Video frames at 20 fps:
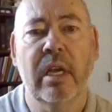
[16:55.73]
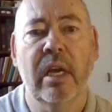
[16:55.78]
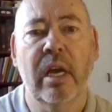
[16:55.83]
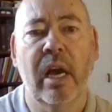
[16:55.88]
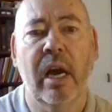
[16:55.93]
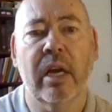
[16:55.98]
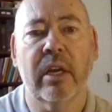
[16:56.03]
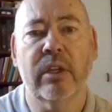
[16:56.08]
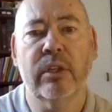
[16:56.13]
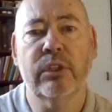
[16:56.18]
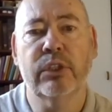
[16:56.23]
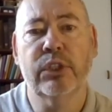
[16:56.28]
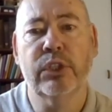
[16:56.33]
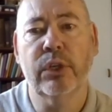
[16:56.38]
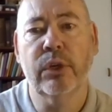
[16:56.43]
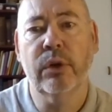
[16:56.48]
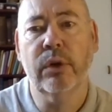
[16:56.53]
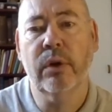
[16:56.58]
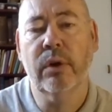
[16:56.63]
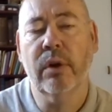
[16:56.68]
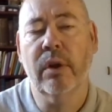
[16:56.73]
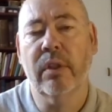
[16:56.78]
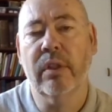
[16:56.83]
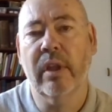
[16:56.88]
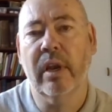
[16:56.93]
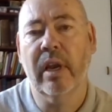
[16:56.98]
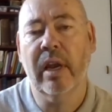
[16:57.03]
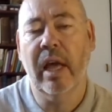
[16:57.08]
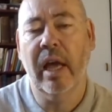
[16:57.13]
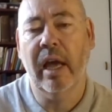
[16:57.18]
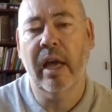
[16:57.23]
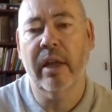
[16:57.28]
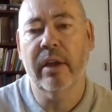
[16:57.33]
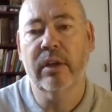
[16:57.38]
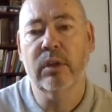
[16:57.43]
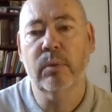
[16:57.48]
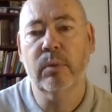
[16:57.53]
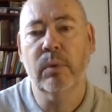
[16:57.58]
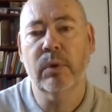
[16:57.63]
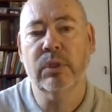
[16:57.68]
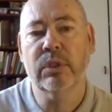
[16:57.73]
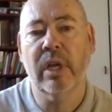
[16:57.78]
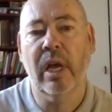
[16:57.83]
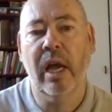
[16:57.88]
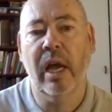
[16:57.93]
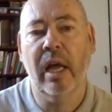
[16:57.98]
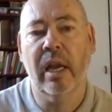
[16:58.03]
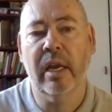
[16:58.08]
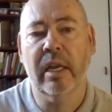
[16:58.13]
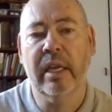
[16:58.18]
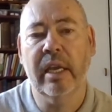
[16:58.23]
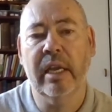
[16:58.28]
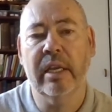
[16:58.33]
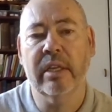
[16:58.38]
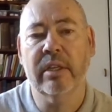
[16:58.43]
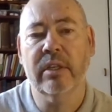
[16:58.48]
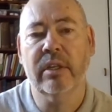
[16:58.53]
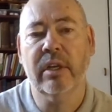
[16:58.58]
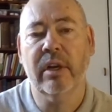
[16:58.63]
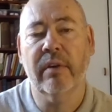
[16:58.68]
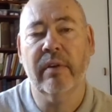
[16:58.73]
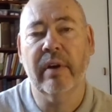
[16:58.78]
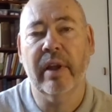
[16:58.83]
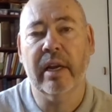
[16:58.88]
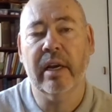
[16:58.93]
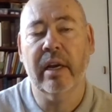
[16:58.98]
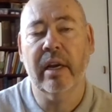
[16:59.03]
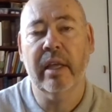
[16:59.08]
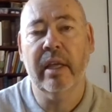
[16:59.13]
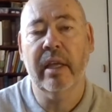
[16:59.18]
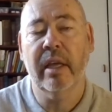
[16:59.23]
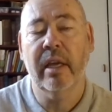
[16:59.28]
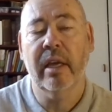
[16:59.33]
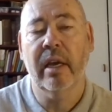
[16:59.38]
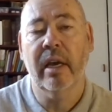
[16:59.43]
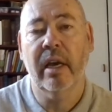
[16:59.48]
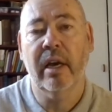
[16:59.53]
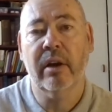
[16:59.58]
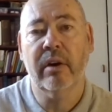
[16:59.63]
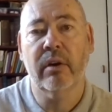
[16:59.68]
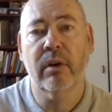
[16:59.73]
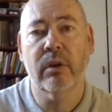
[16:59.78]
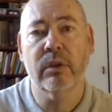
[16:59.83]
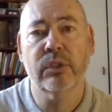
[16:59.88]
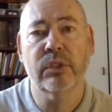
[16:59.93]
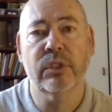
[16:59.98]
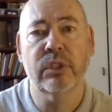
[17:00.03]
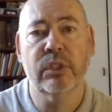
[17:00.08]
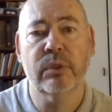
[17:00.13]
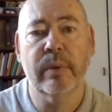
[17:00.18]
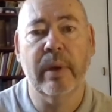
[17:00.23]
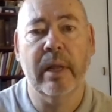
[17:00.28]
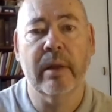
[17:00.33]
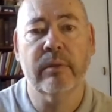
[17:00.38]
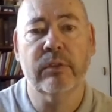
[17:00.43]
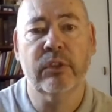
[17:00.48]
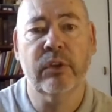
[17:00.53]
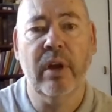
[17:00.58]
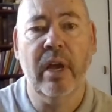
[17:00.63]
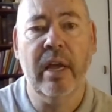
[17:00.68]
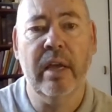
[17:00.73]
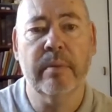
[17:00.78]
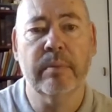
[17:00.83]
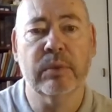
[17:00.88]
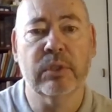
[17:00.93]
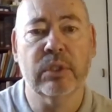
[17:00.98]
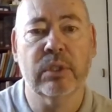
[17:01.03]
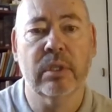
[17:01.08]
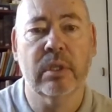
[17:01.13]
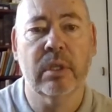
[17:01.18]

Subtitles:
and ensure the land was allocated correctly across the 12 tribes.